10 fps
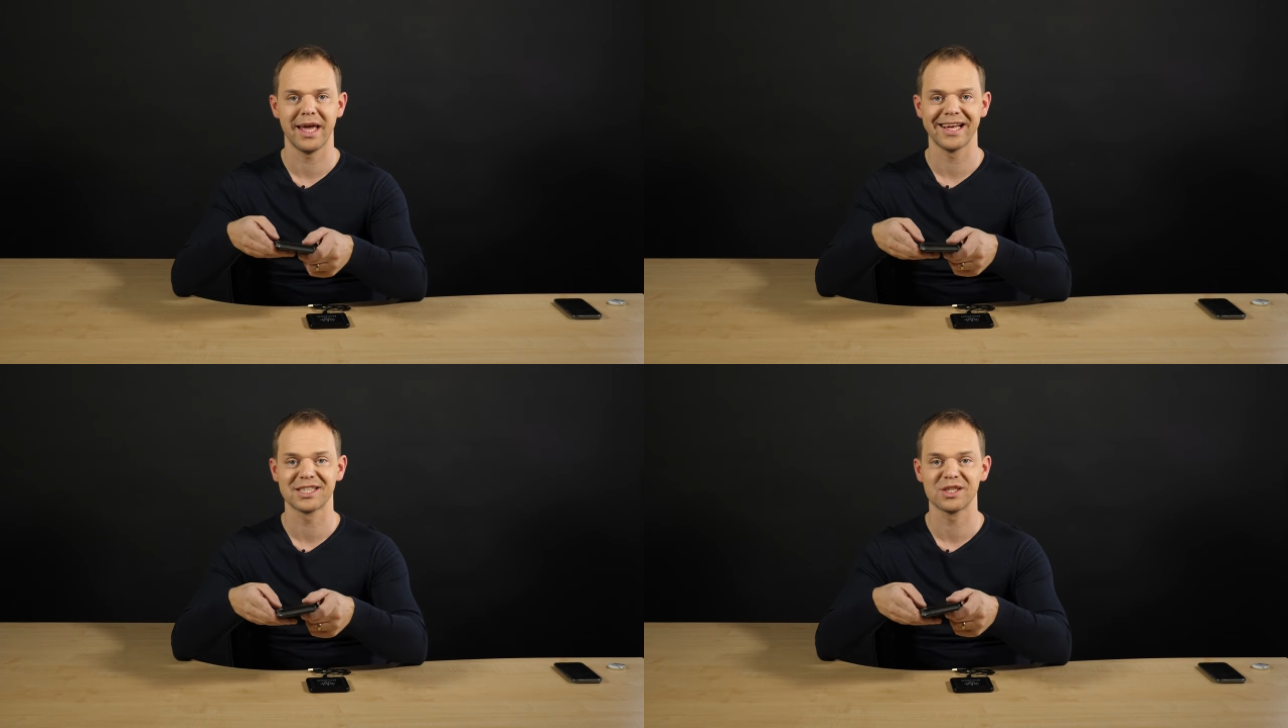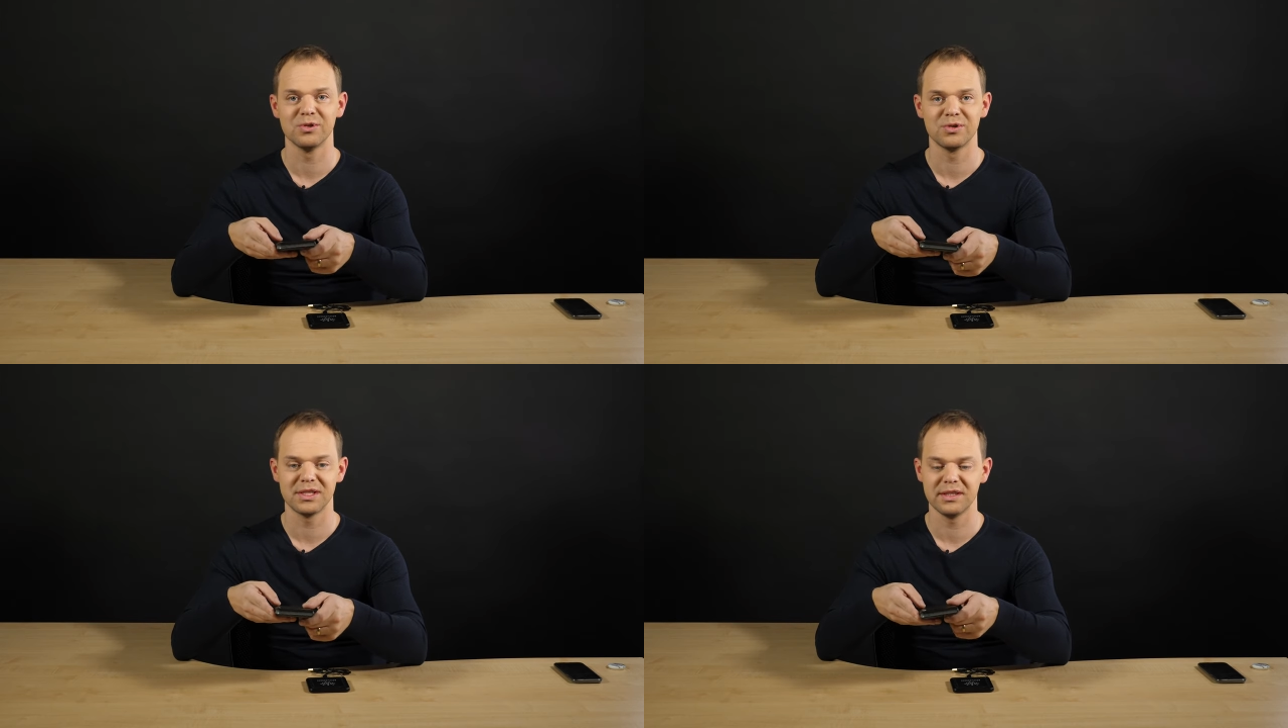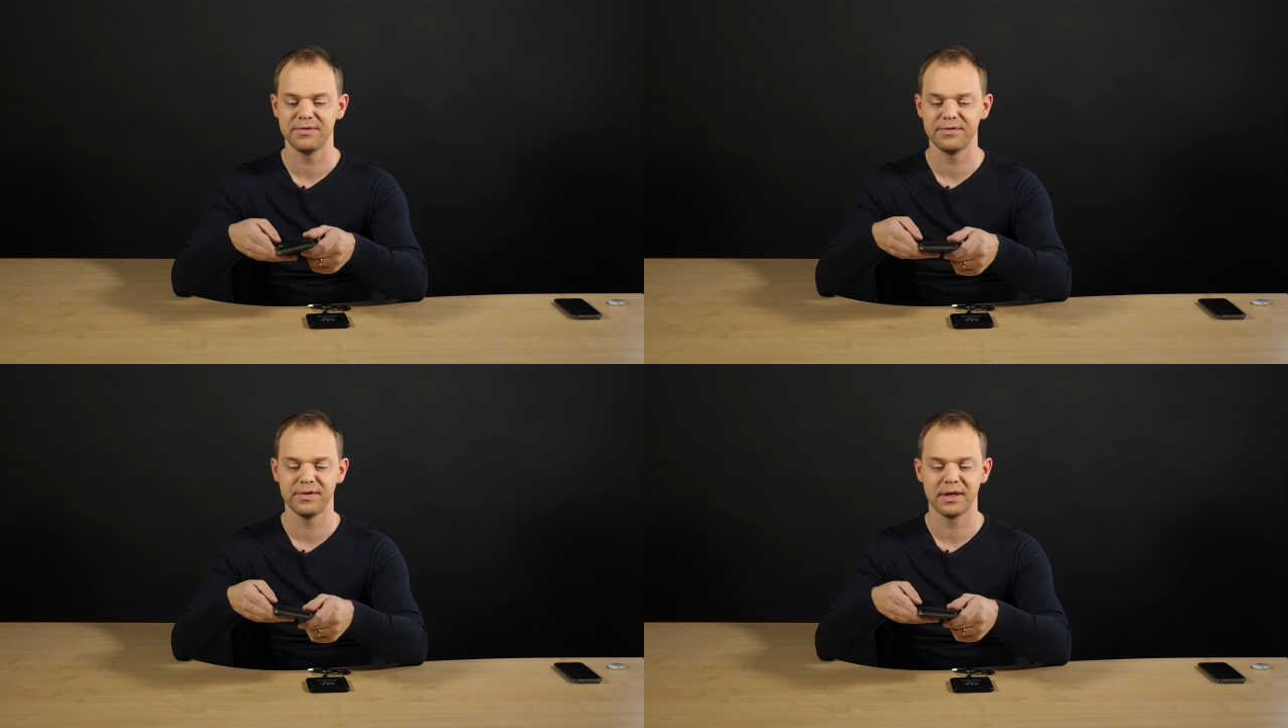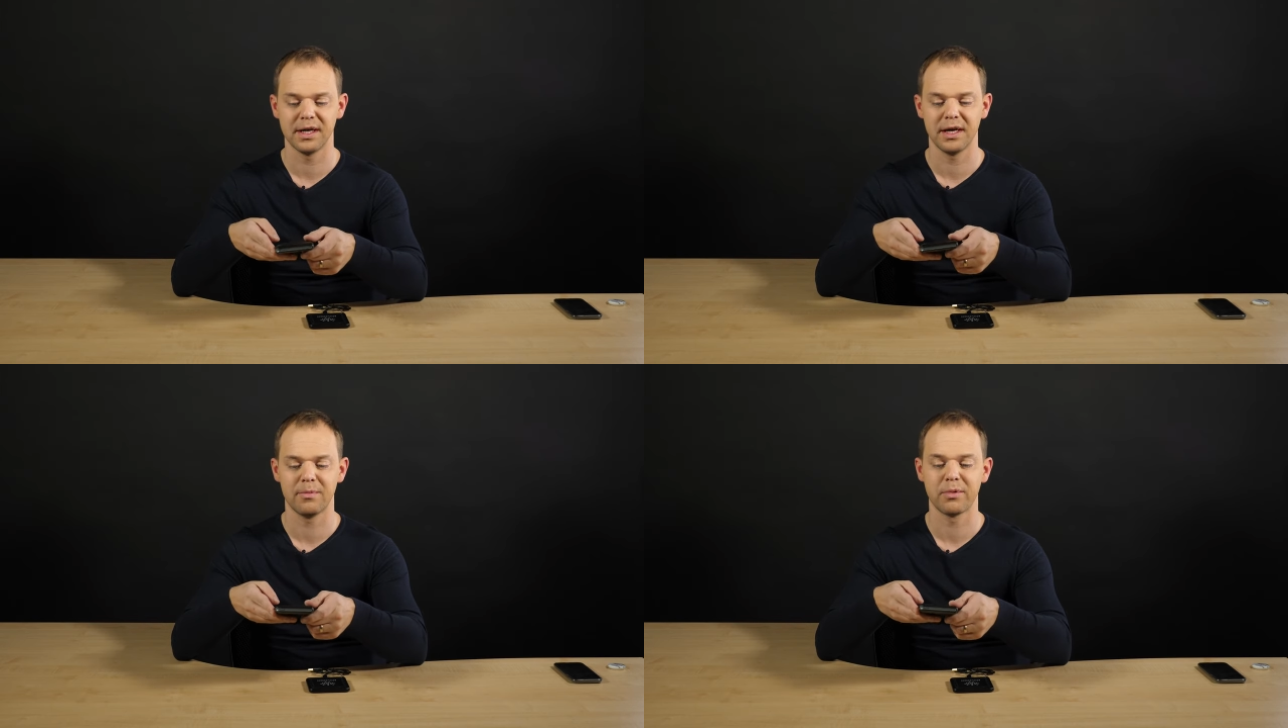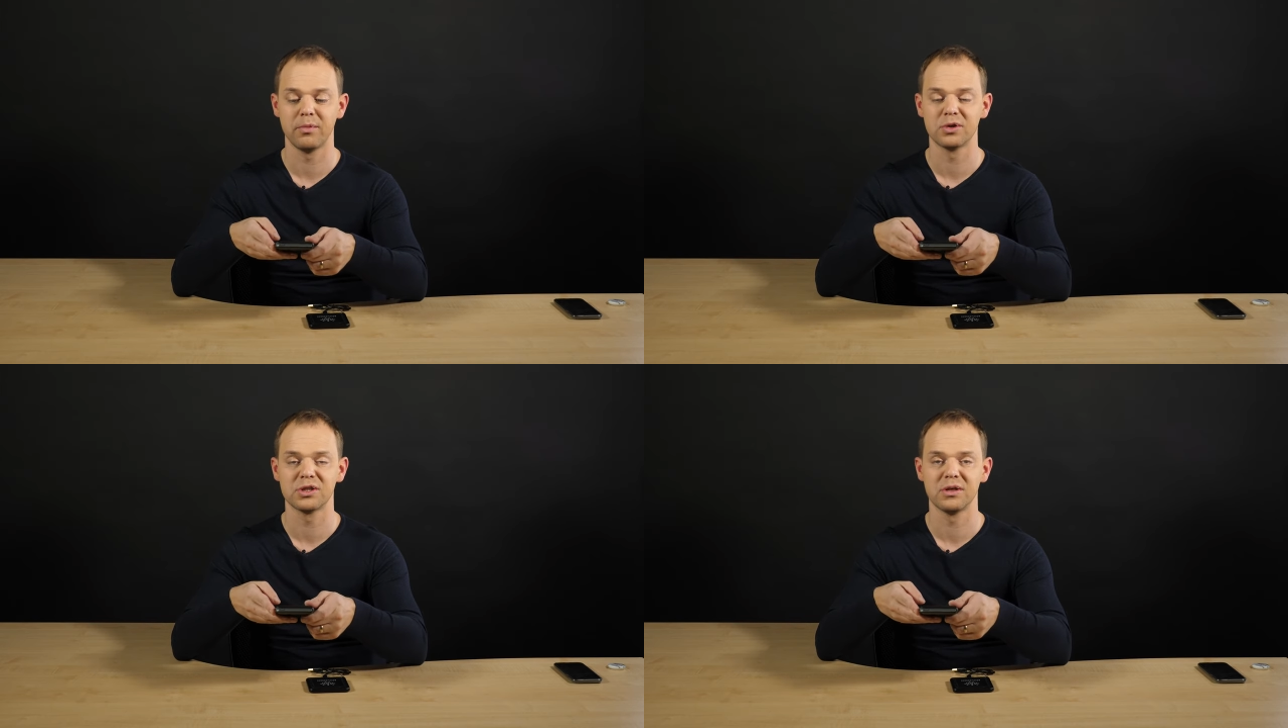exclusive
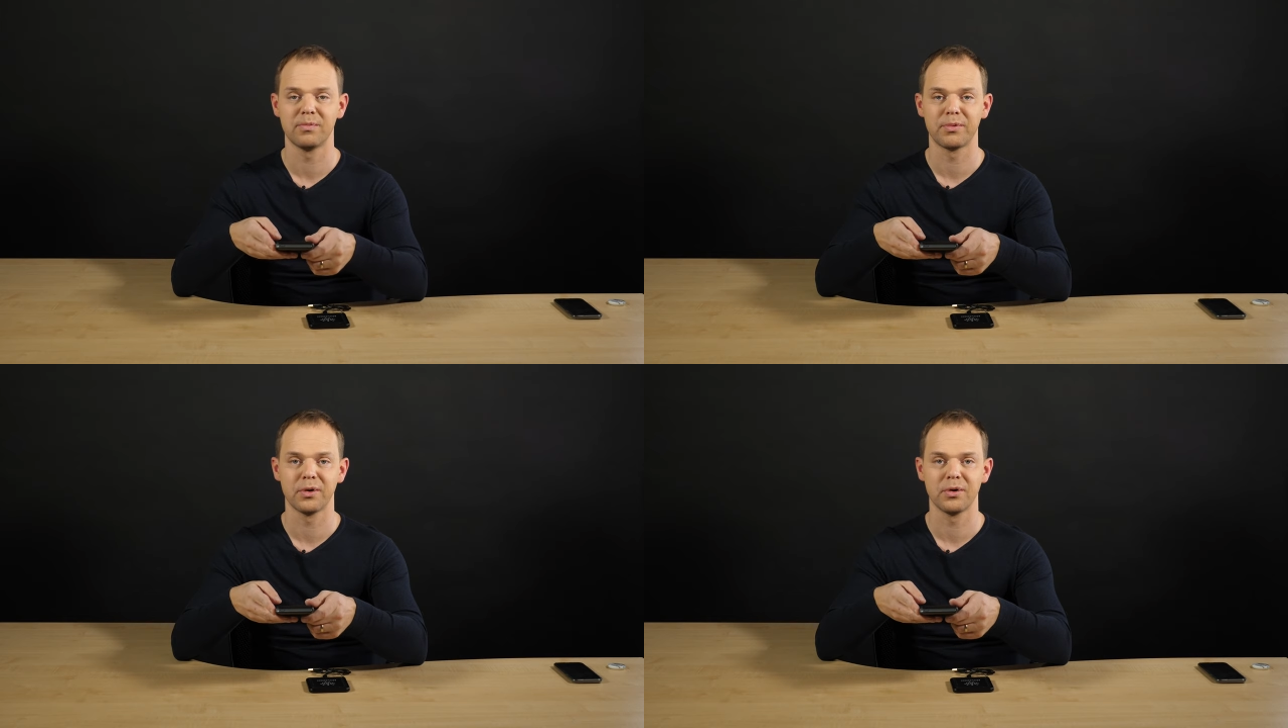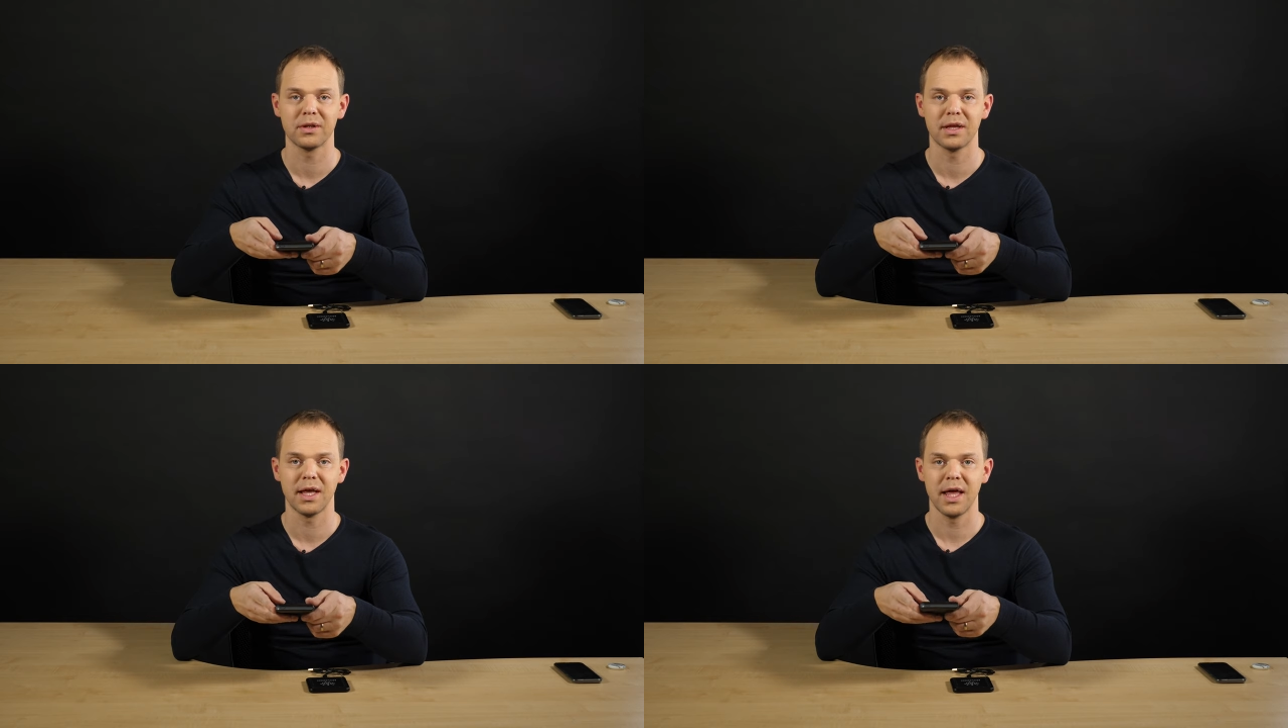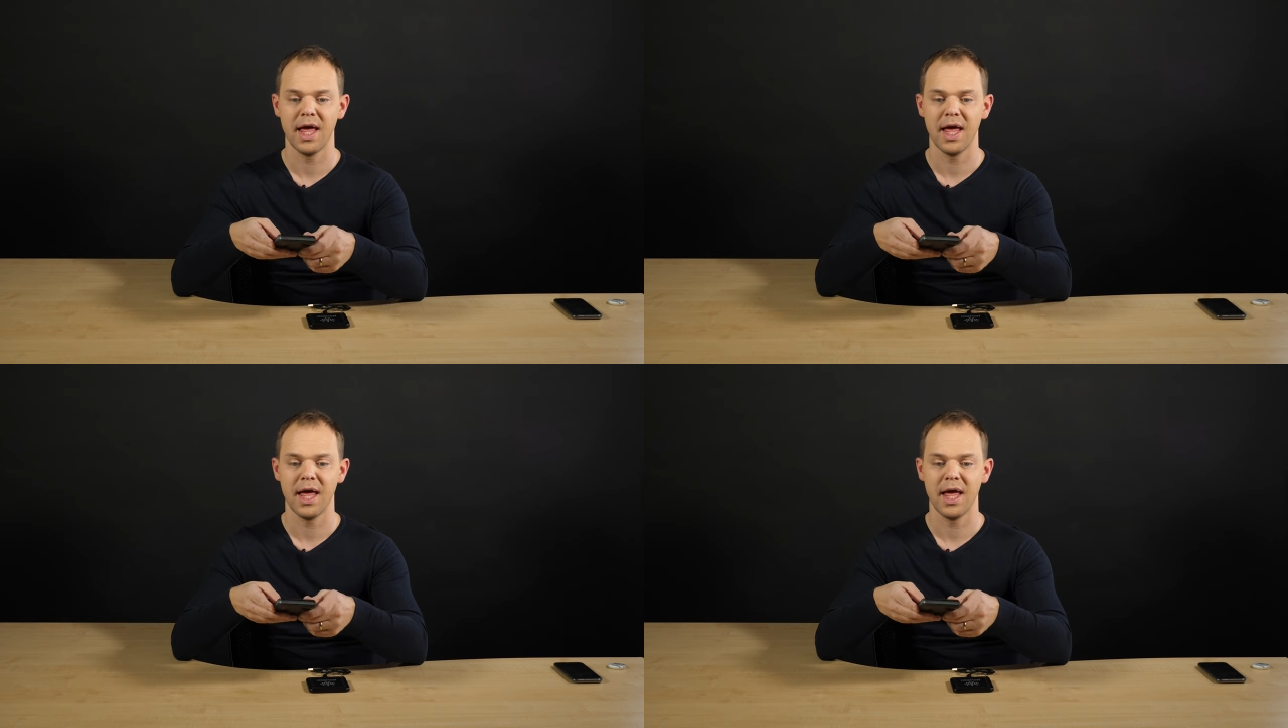promotional product.